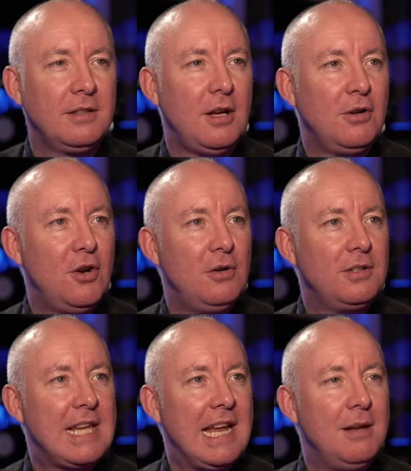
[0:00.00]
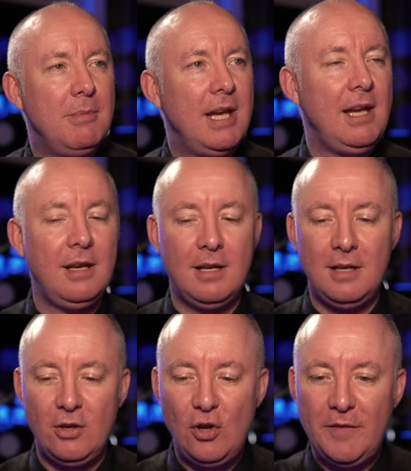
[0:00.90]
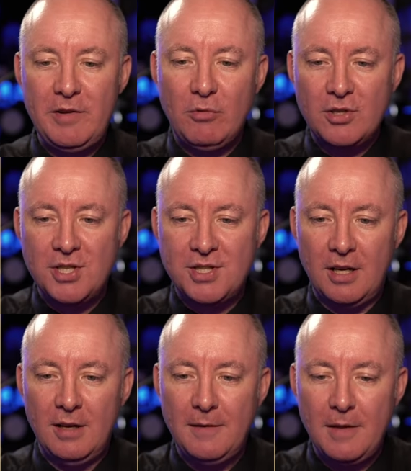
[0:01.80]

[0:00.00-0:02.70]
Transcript: Don't go telling me you live in Rochester.